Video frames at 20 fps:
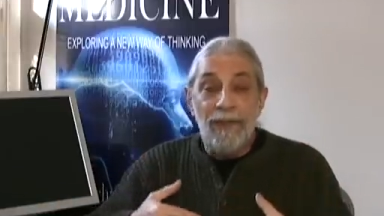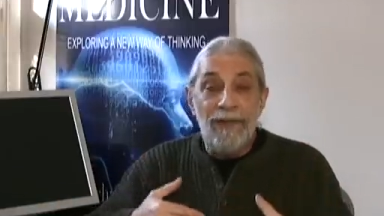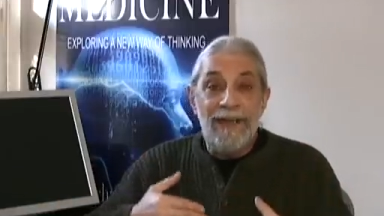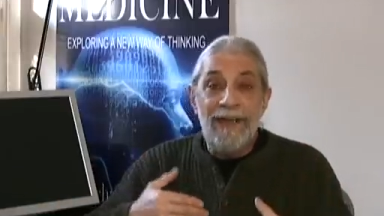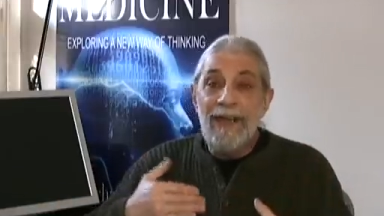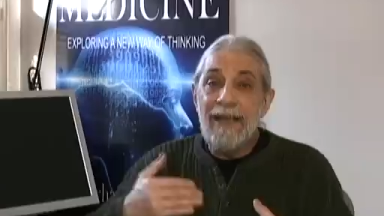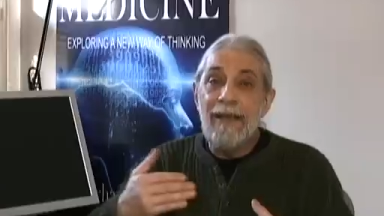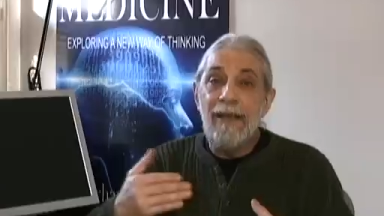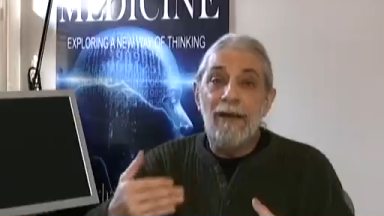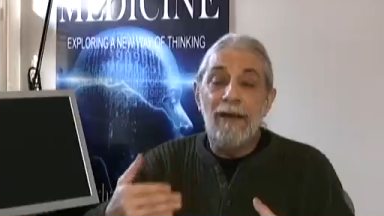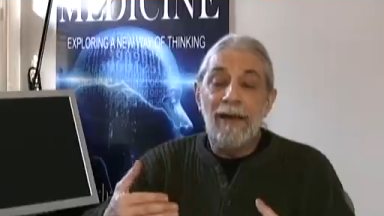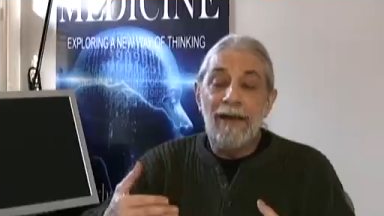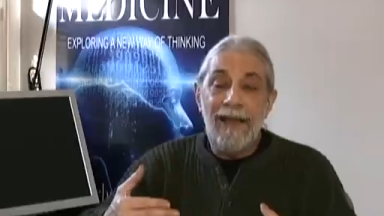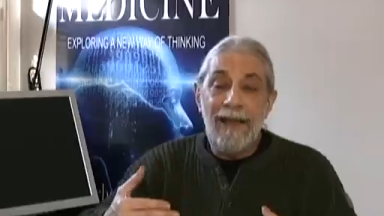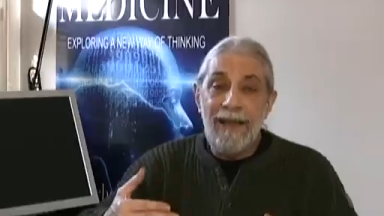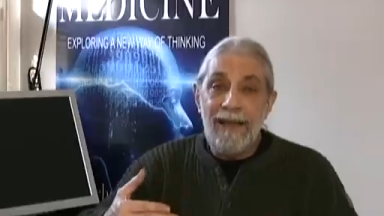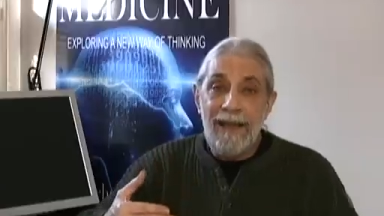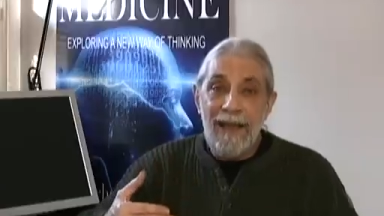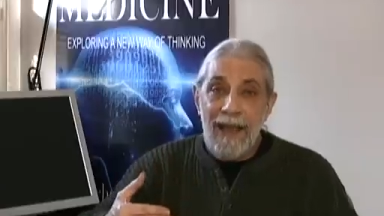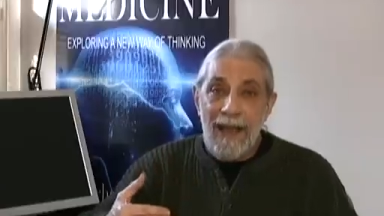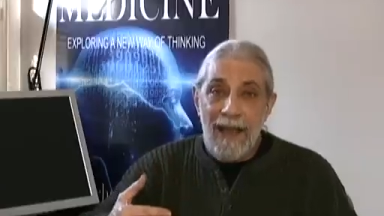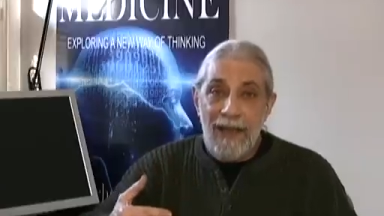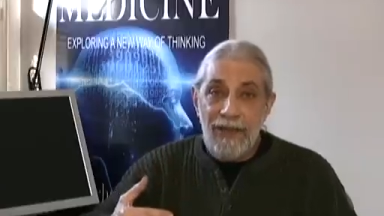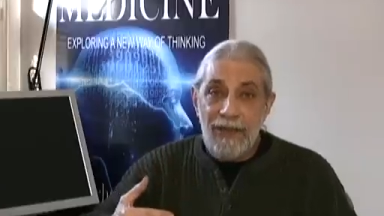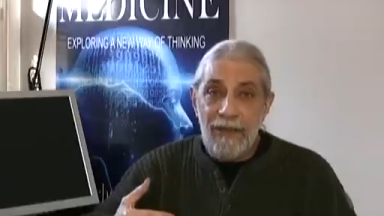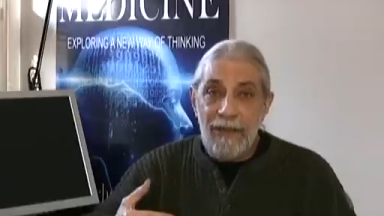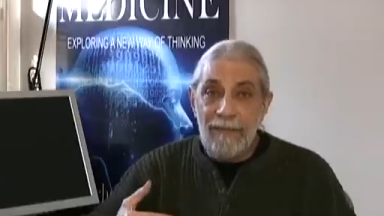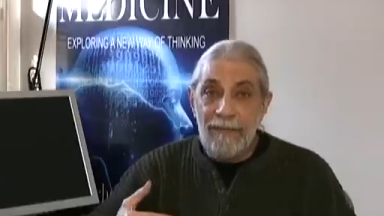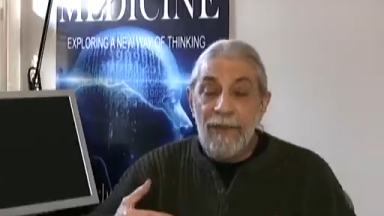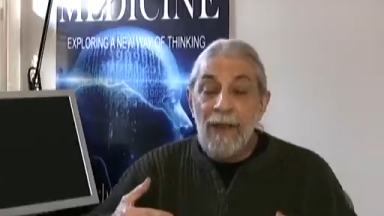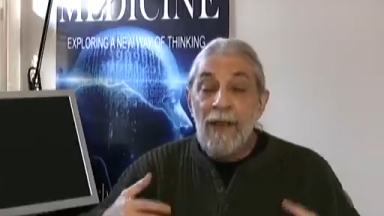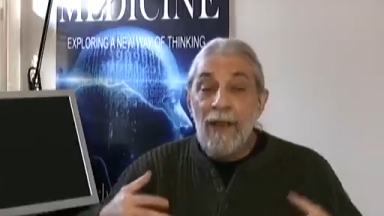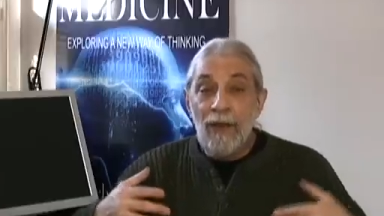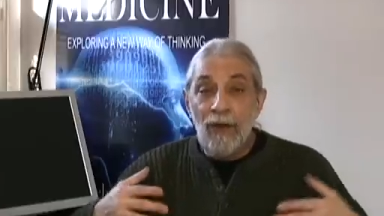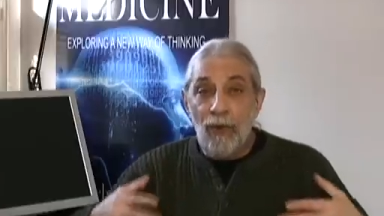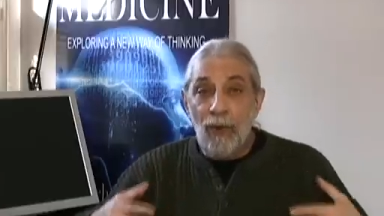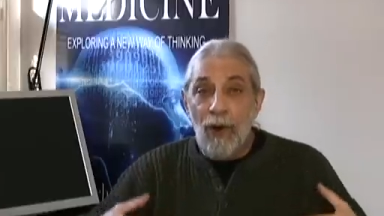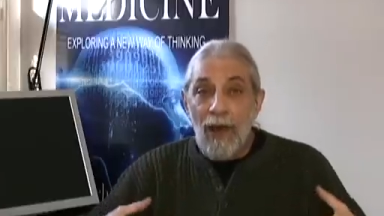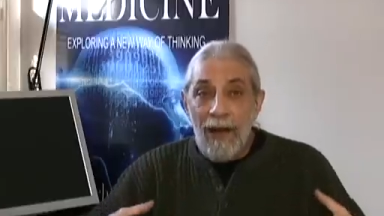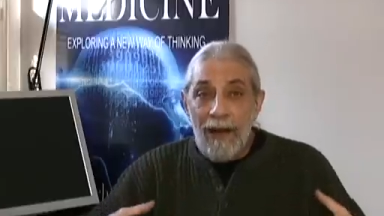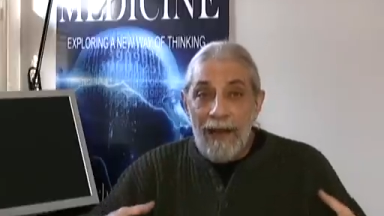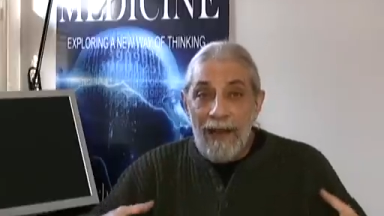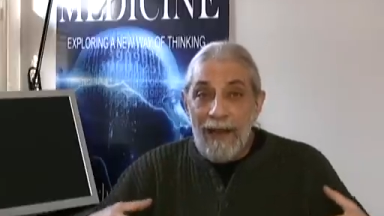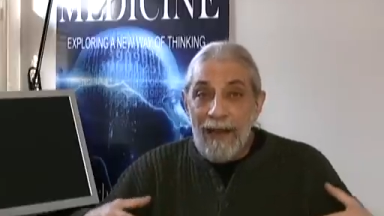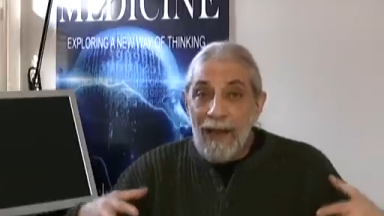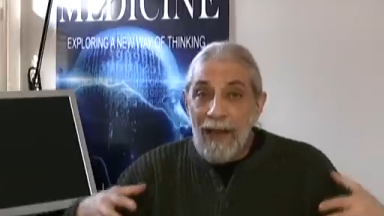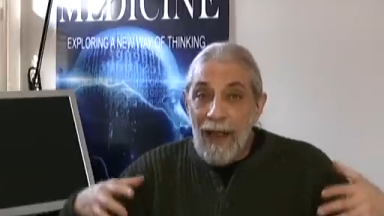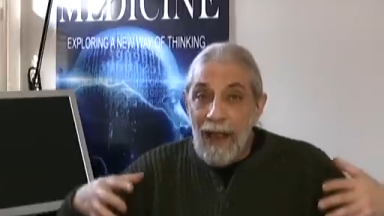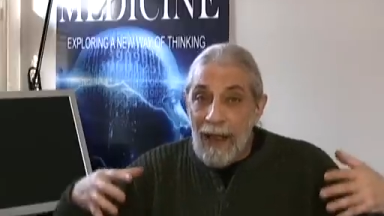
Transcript: particularly in the case of chronic,